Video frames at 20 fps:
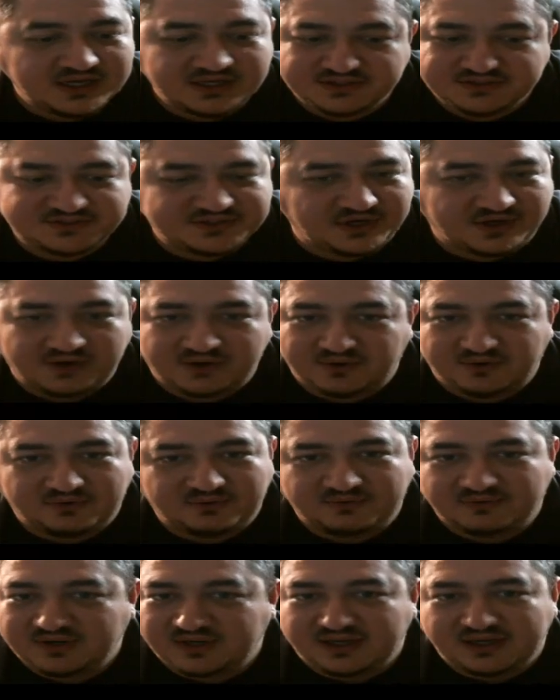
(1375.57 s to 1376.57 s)

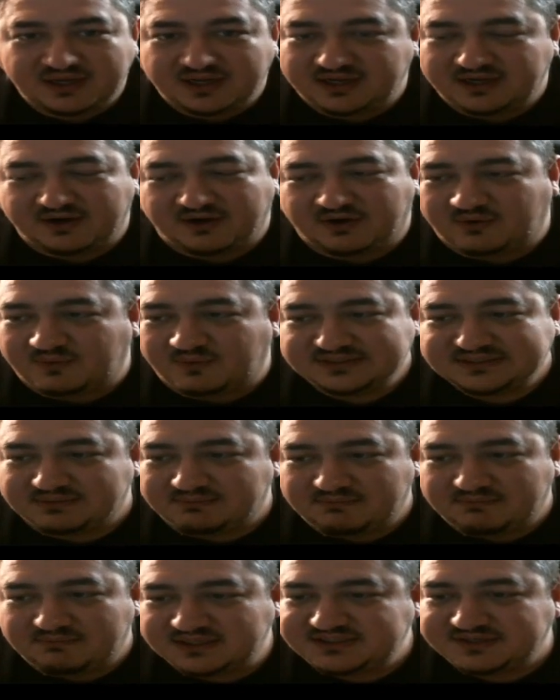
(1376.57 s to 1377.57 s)
So, you know, it wasn't
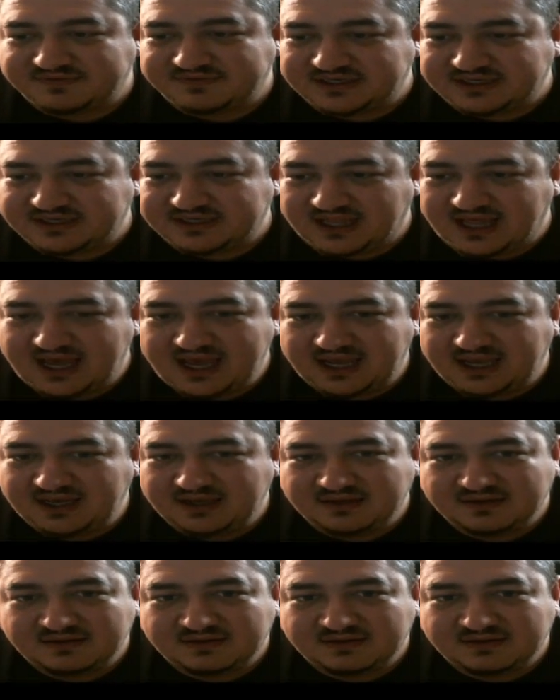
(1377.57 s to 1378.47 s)
much of a delay.